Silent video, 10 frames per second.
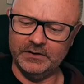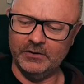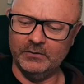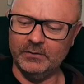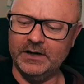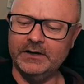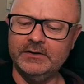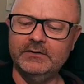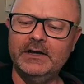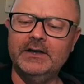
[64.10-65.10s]
old one,
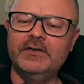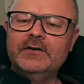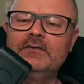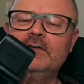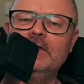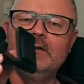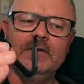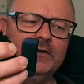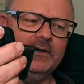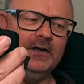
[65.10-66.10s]
you had this
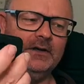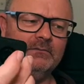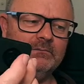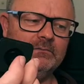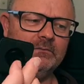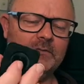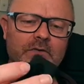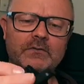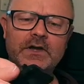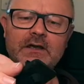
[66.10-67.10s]

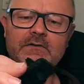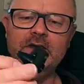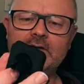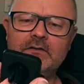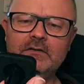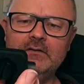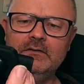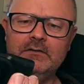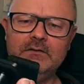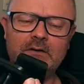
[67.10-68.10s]
sort of air vent
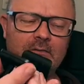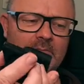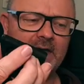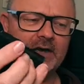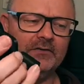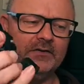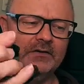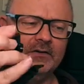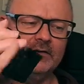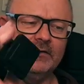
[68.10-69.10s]
mount
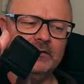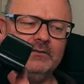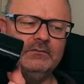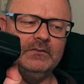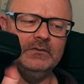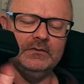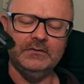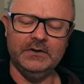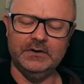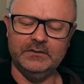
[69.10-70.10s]

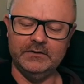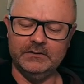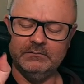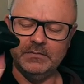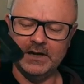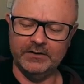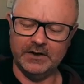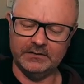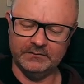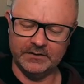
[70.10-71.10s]
to mount
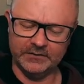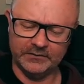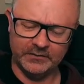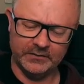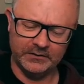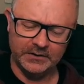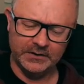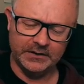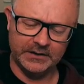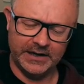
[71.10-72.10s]
that device on.
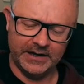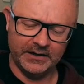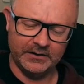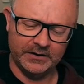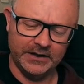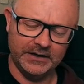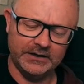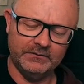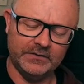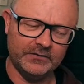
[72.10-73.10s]
Now
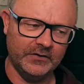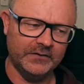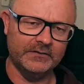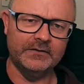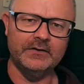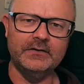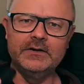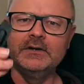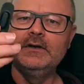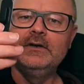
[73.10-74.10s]
you've just got this
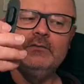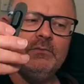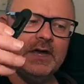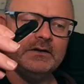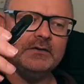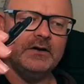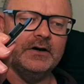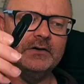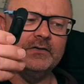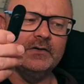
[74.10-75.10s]
little
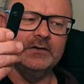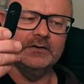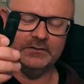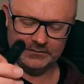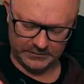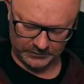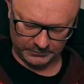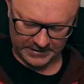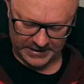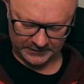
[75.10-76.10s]
magnetized little
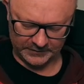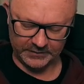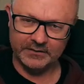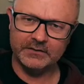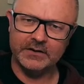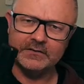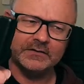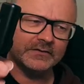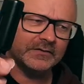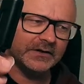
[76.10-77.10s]
mount, and as you
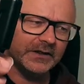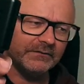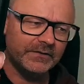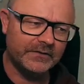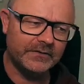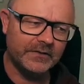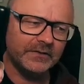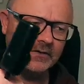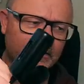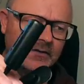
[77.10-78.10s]
can see, that fits in
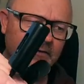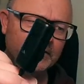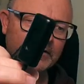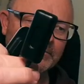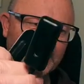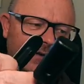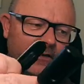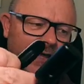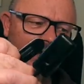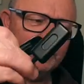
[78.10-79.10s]
the back of
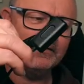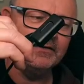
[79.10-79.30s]
that